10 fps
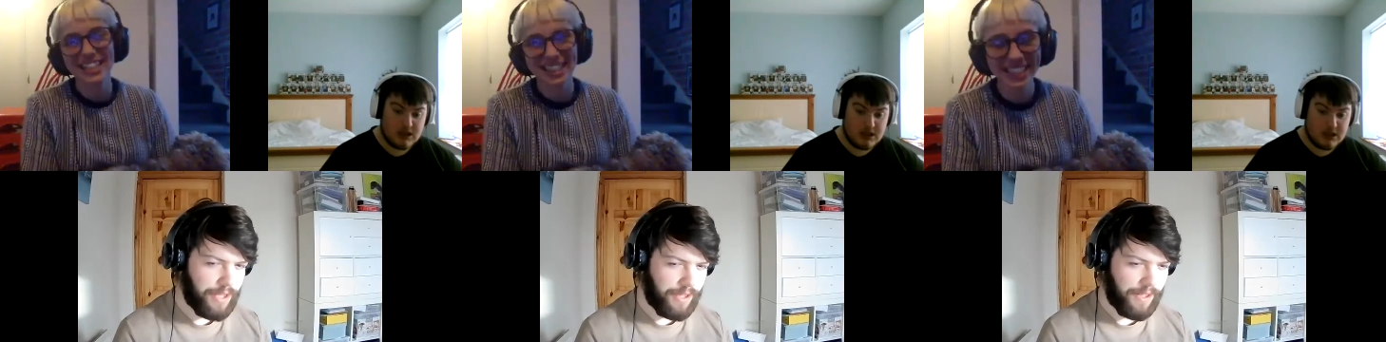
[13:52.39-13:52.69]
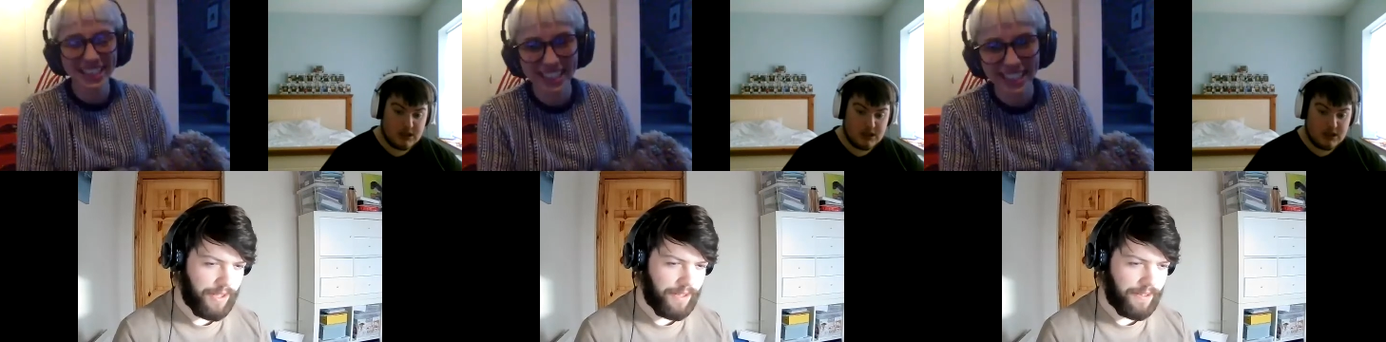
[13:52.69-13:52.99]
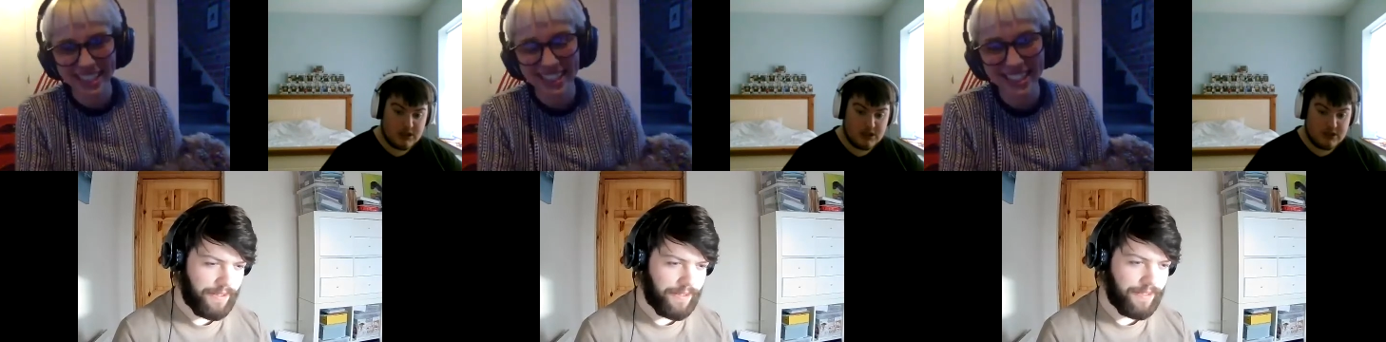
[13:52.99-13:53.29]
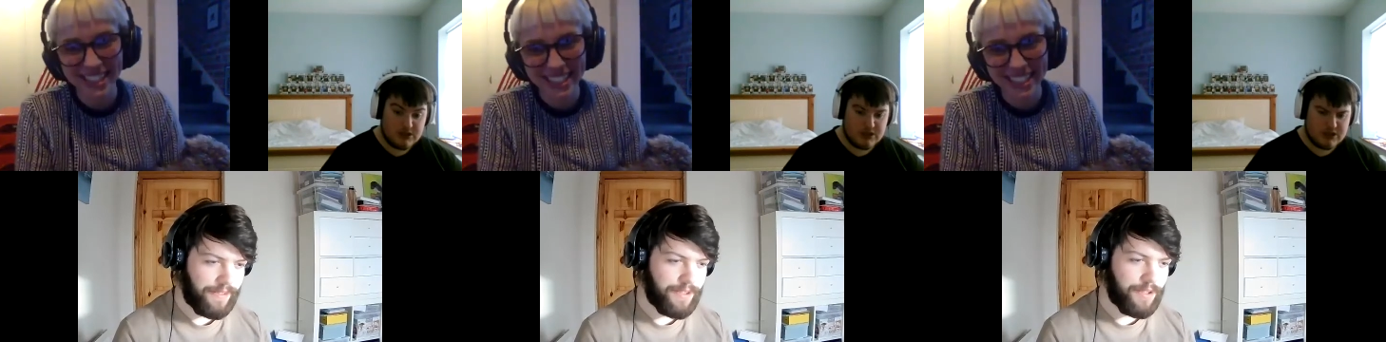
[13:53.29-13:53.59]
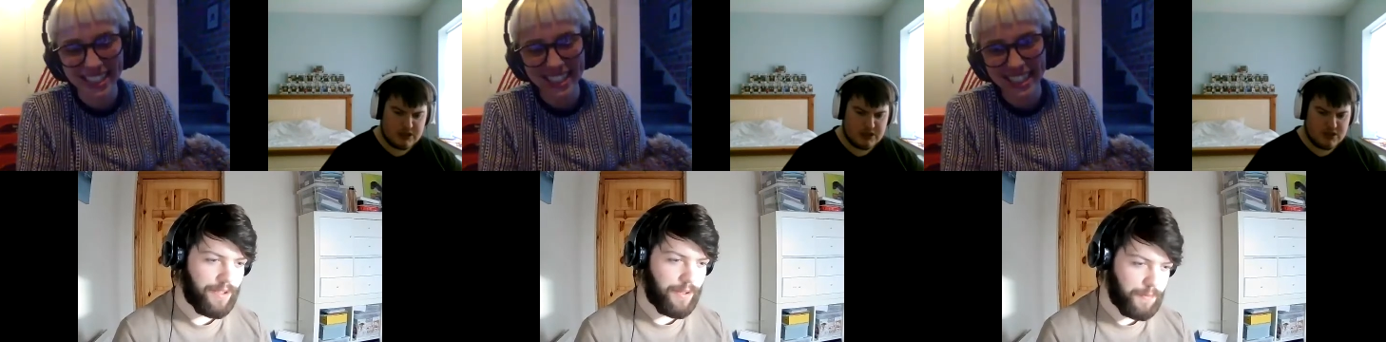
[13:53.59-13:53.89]
Speaker 1: on that.
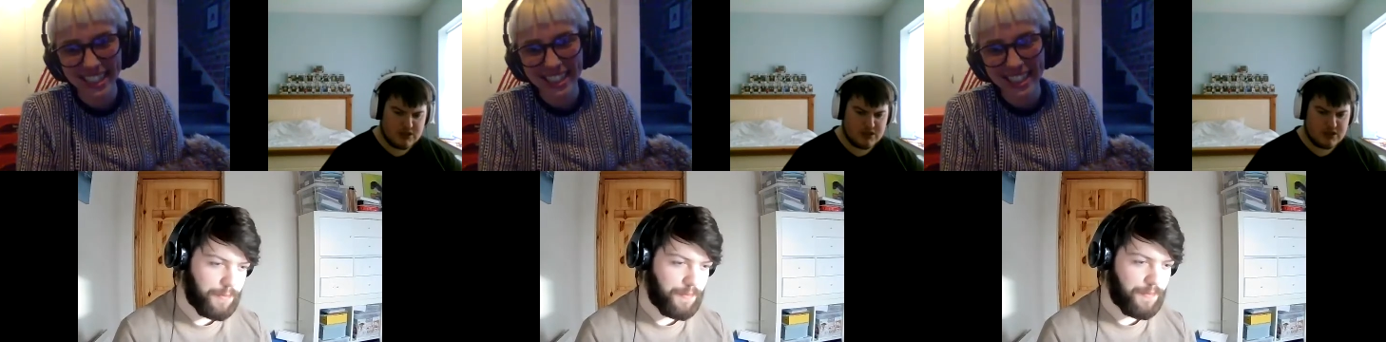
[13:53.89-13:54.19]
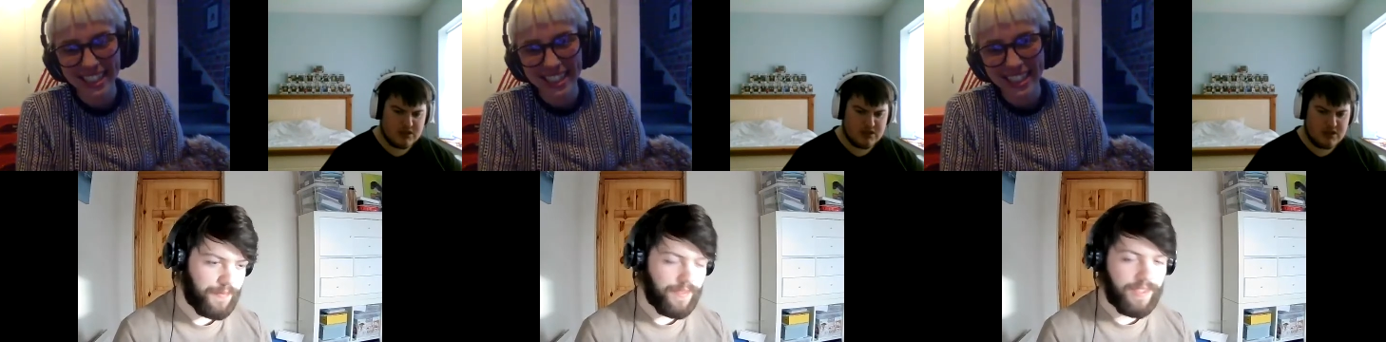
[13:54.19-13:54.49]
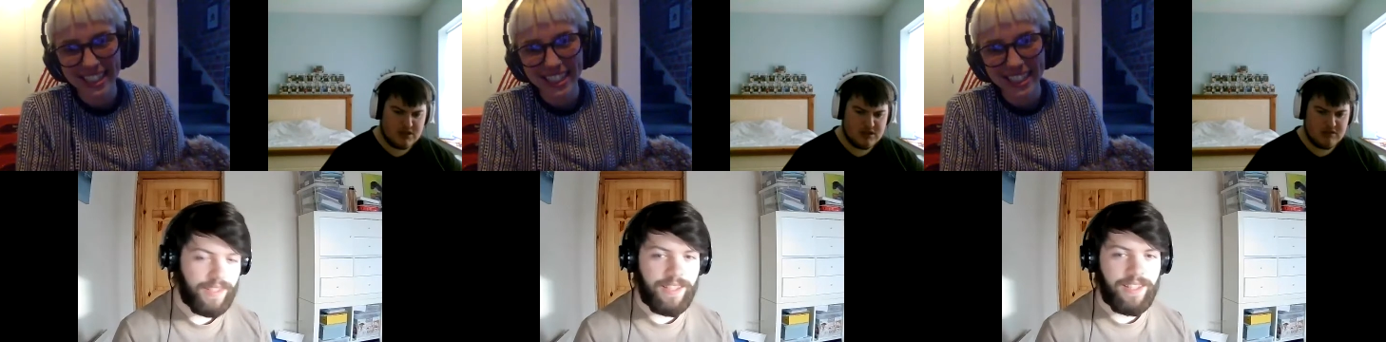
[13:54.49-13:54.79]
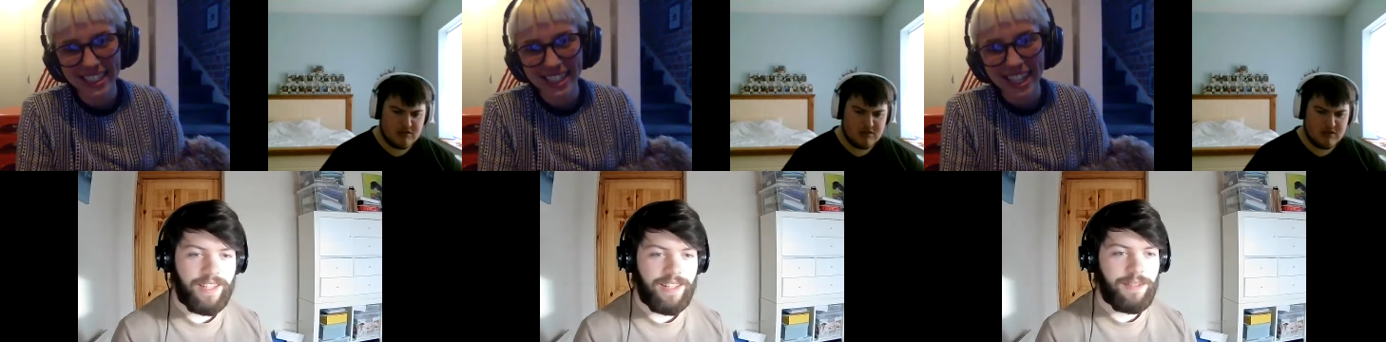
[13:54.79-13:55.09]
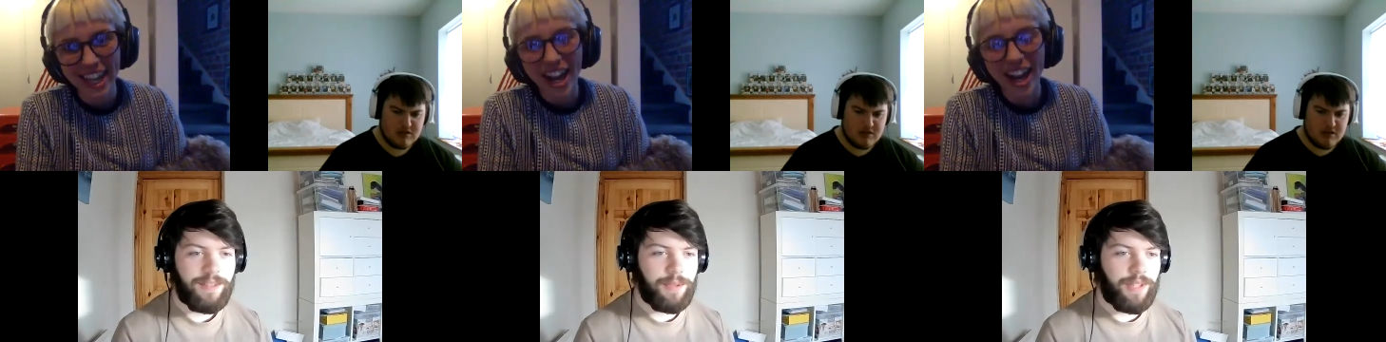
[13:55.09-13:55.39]
So... Jesus.
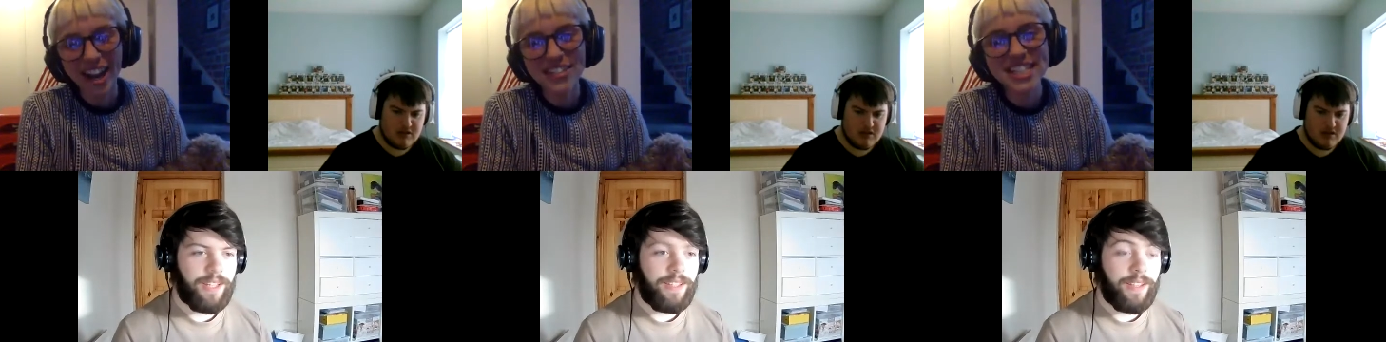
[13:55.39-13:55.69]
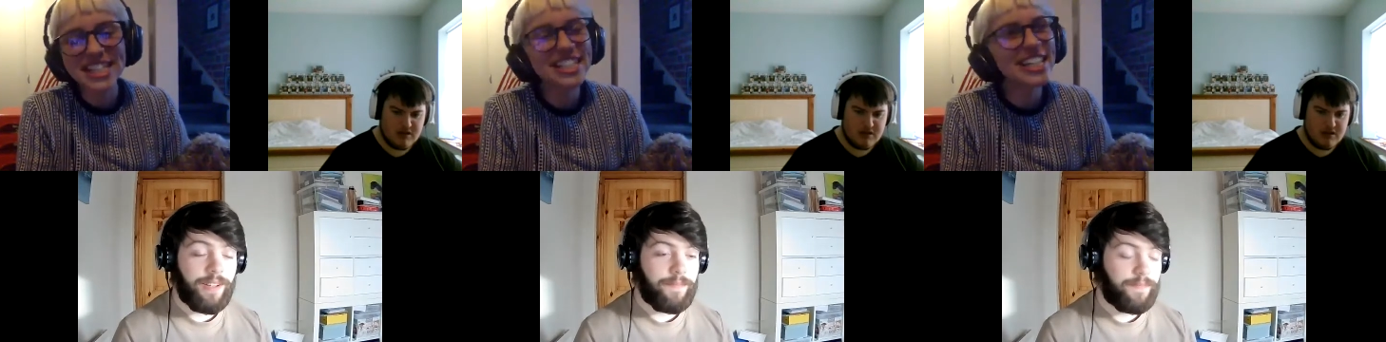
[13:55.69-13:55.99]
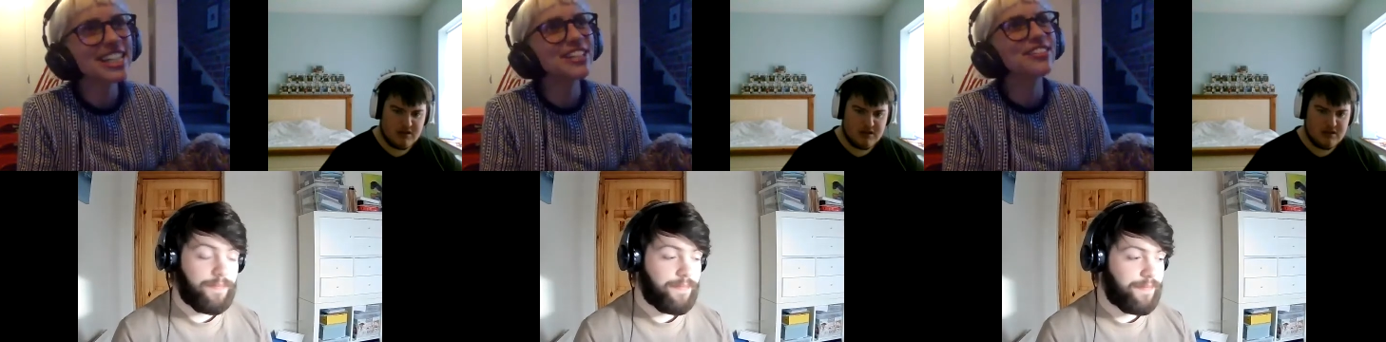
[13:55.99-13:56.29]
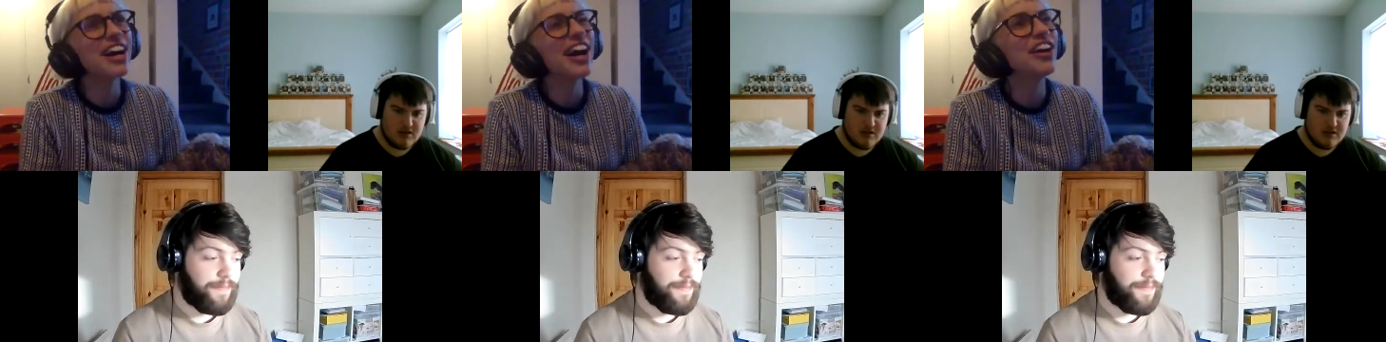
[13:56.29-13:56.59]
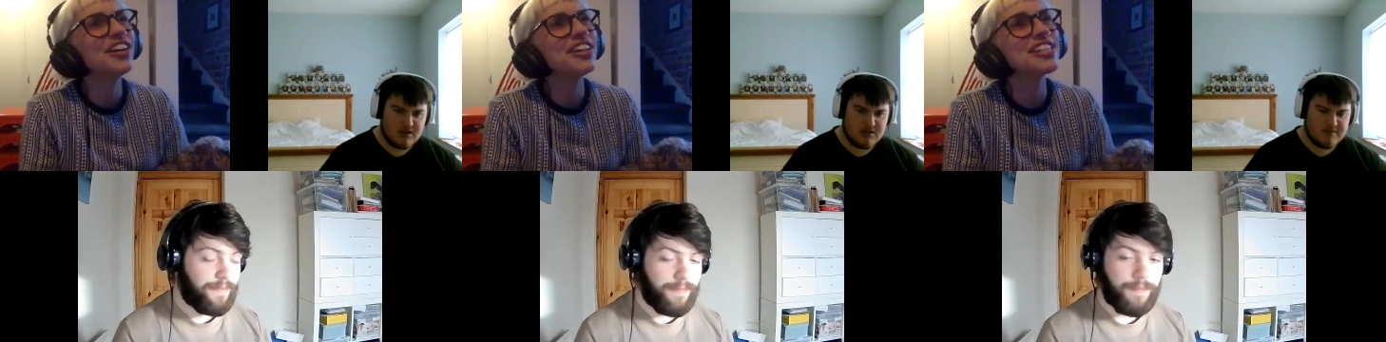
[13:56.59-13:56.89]
But, I
Speaker 2: was listening to it. I
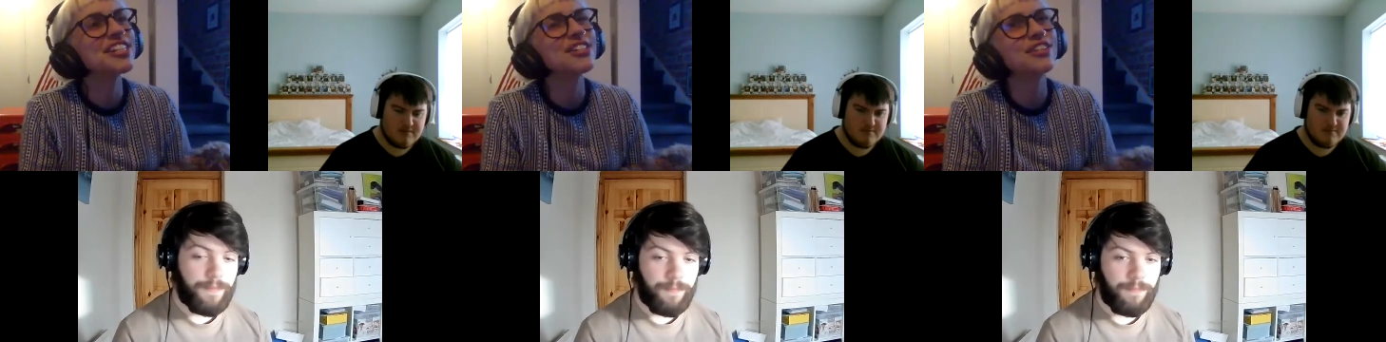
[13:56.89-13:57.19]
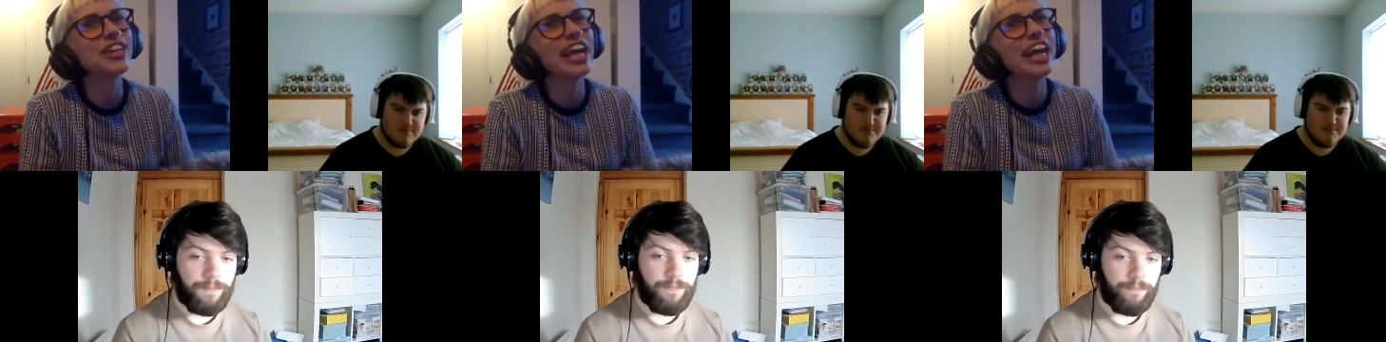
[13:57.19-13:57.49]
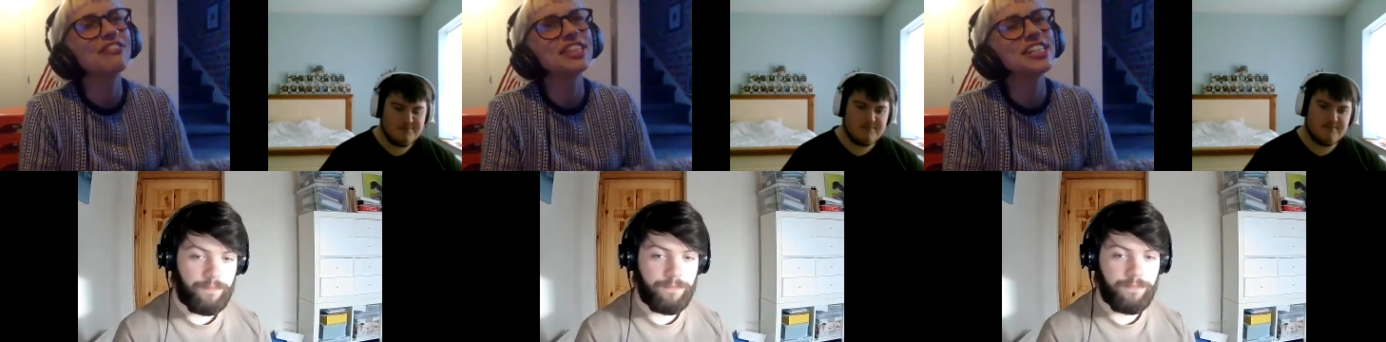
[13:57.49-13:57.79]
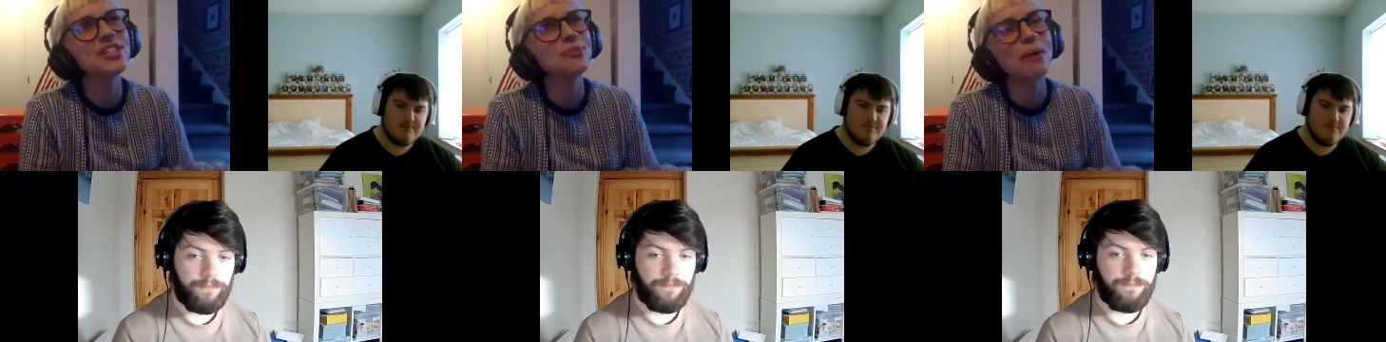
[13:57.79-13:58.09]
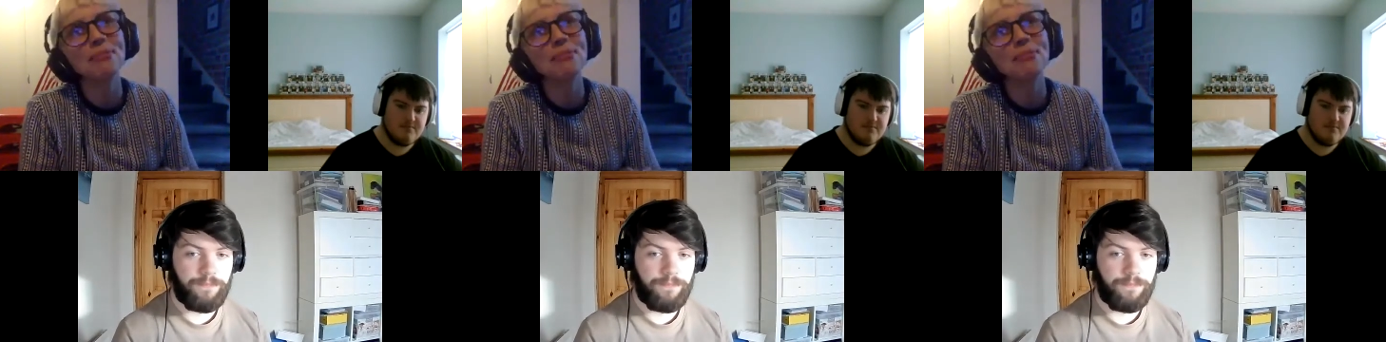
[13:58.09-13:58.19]
heard a story. I've listened to a